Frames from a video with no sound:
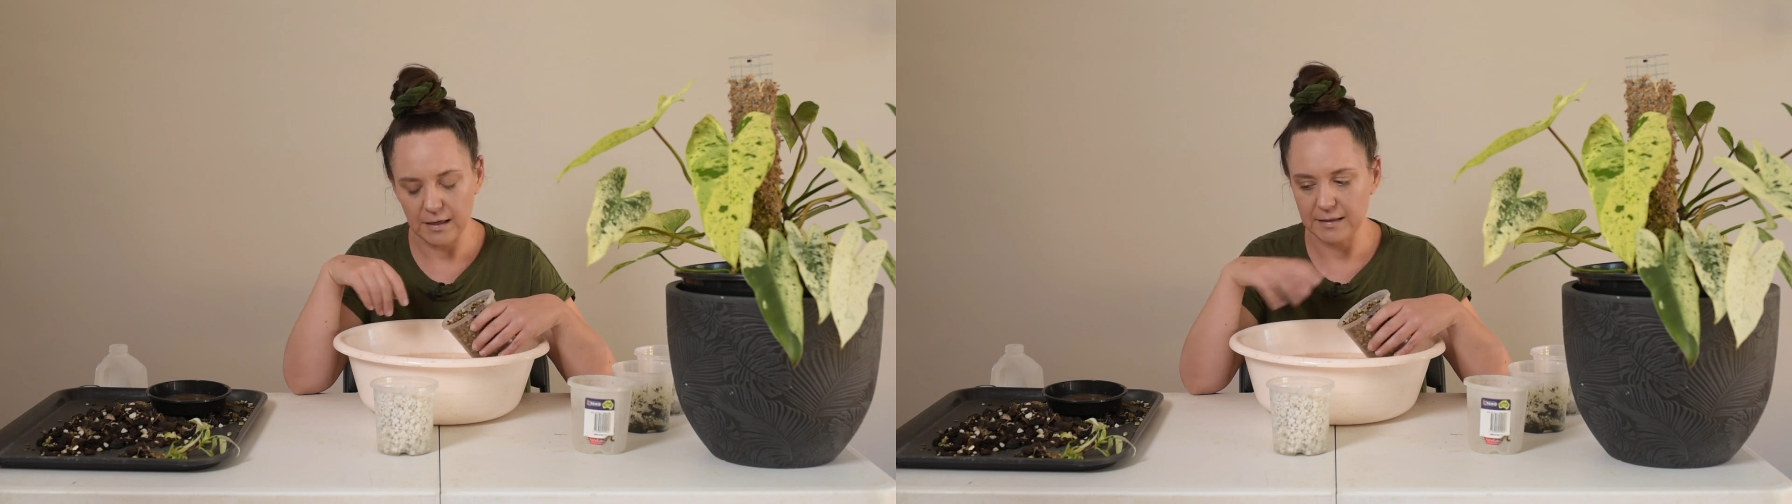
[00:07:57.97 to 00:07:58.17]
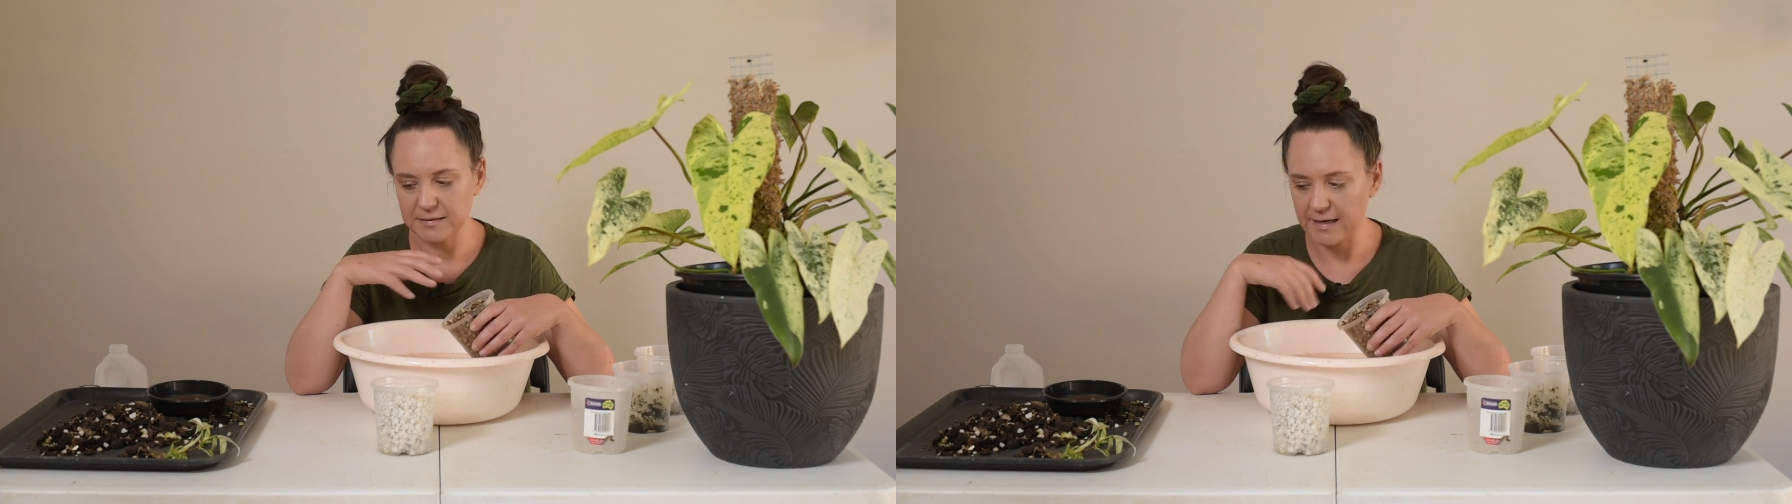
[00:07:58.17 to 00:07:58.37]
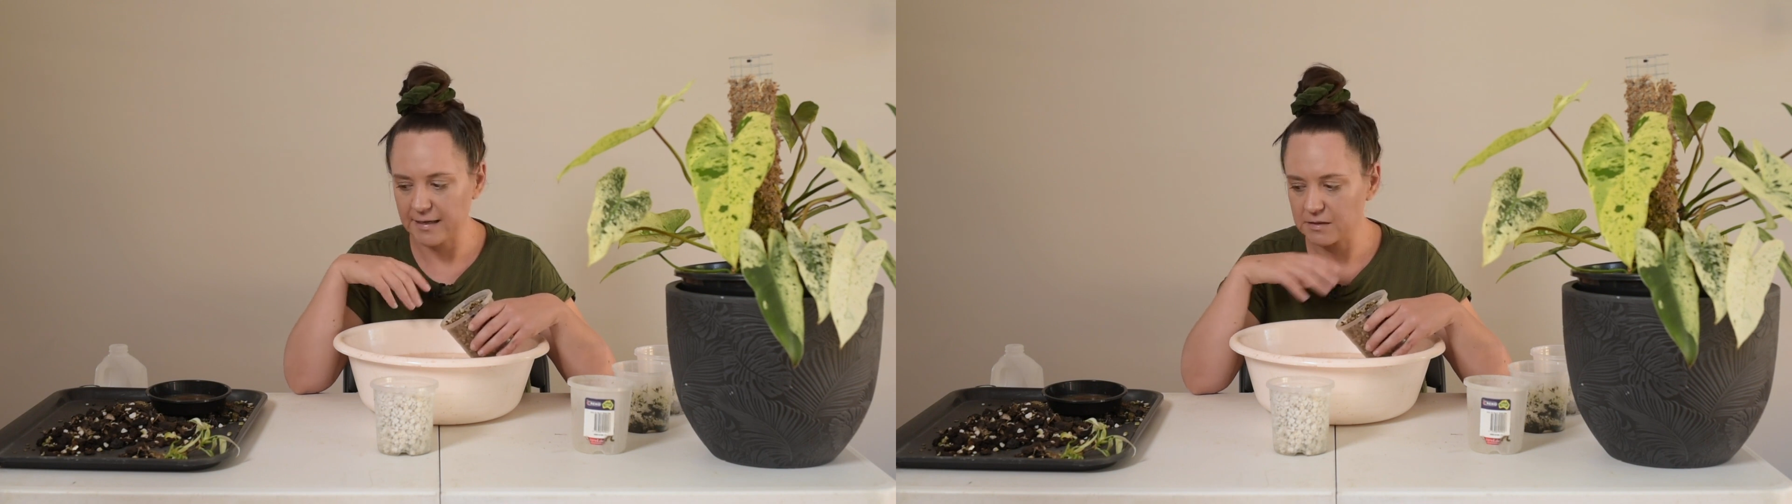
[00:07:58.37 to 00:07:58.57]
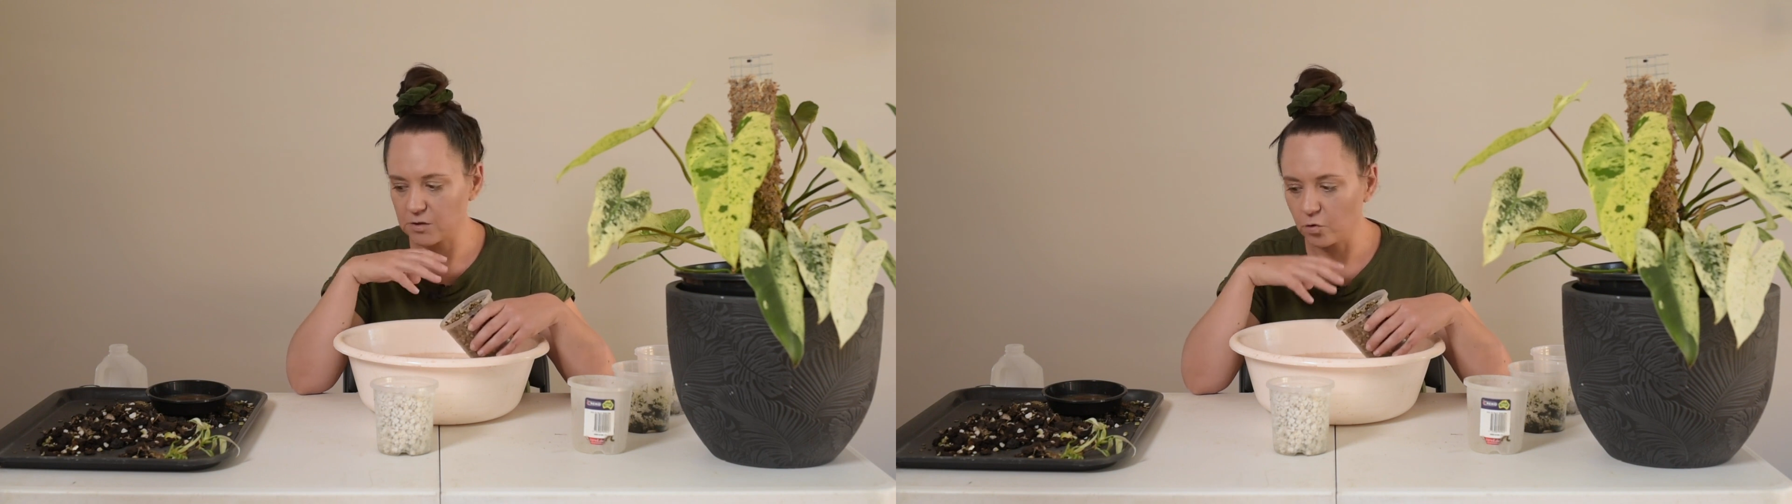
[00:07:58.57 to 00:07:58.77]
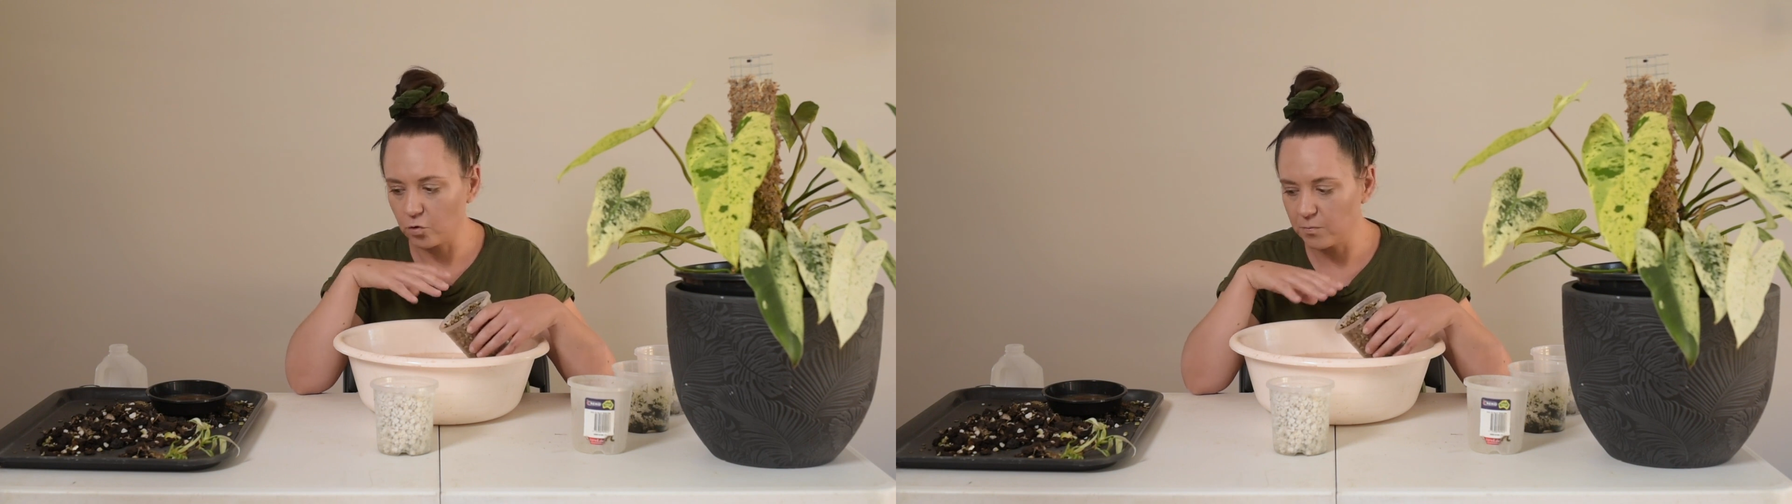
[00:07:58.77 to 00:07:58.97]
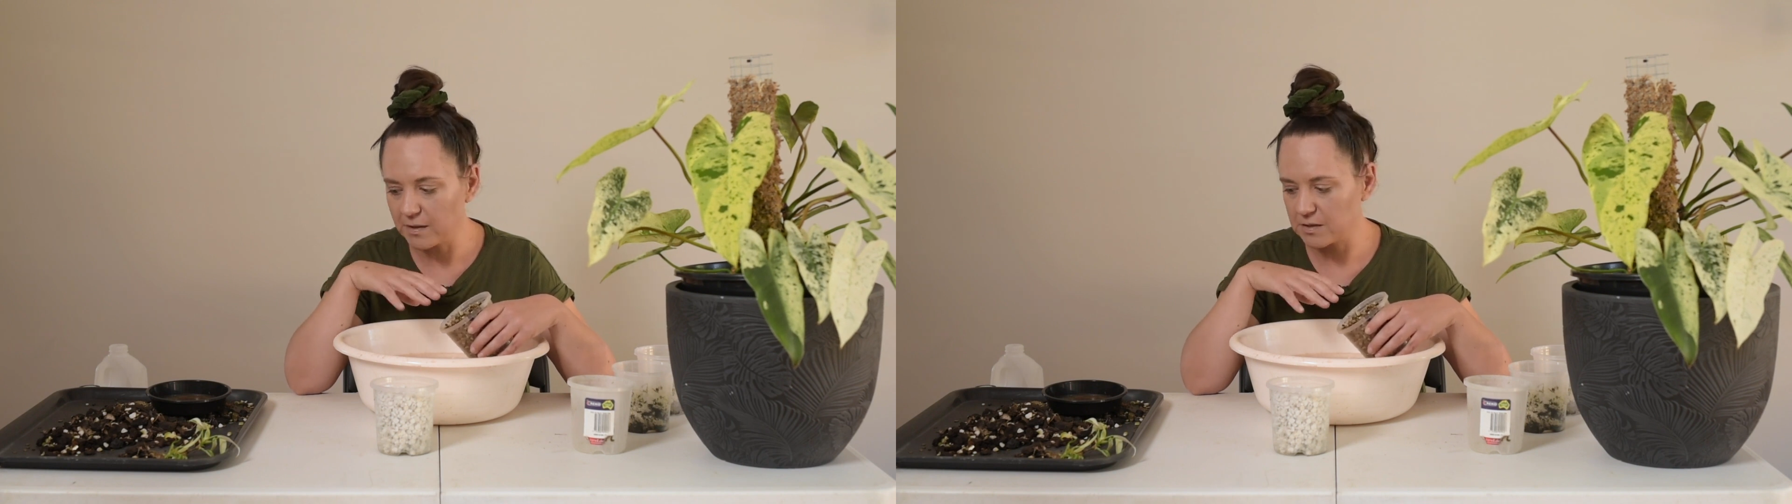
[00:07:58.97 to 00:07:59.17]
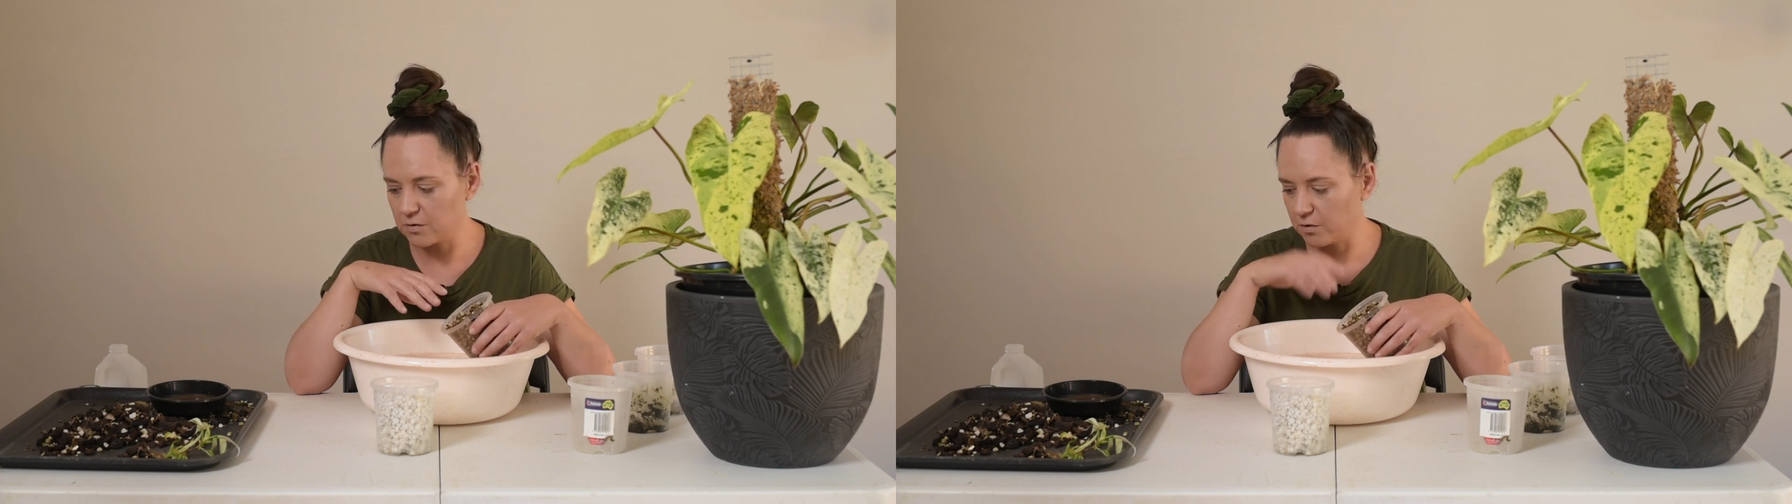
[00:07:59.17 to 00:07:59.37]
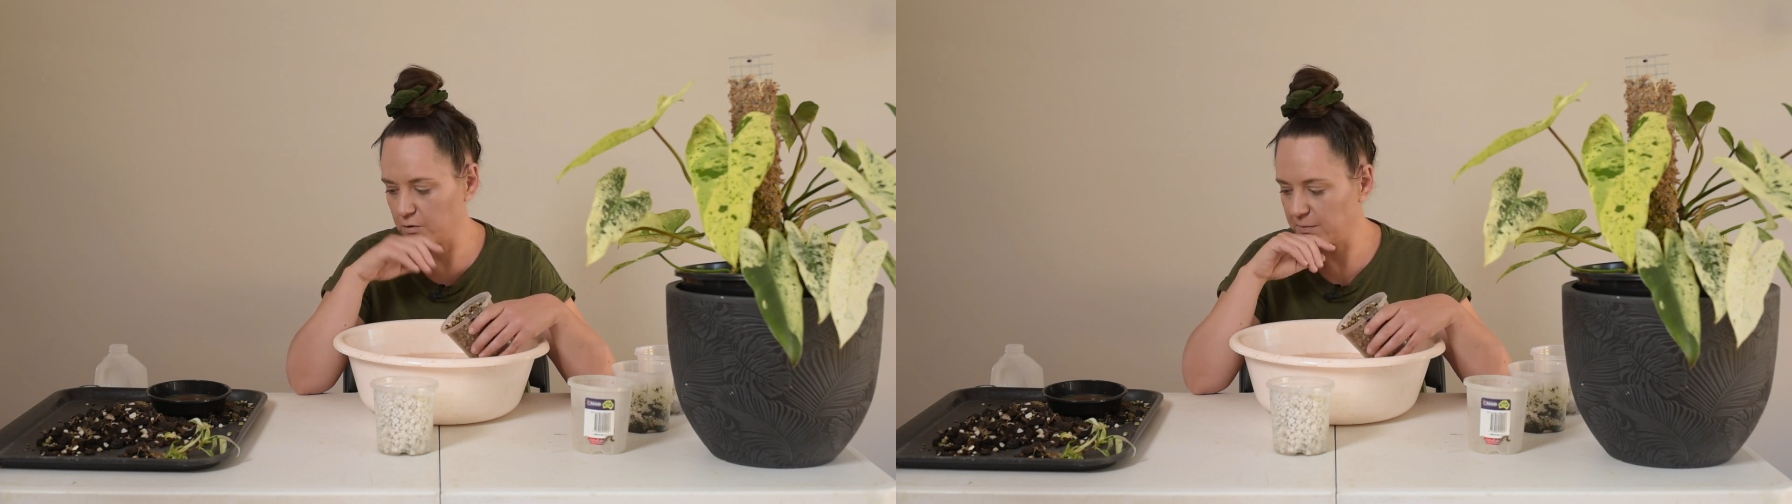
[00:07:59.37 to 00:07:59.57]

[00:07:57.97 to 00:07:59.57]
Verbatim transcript: I like to add it to all my soil